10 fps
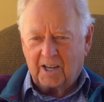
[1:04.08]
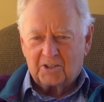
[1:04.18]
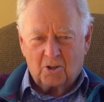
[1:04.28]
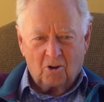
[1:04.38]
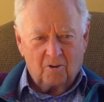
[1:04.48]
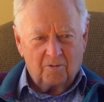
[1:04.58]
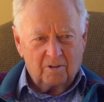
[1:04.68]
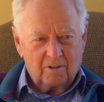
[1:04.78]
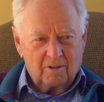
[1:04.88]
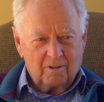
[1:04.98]
S-curve
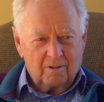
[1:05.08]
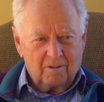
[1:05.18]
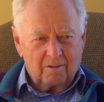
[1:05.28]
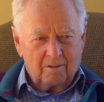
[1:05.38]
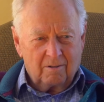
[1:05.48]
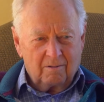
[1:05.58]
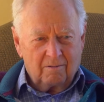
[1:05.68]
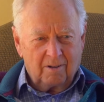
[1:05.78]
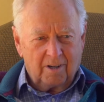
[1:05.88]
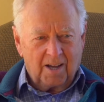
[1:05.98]
and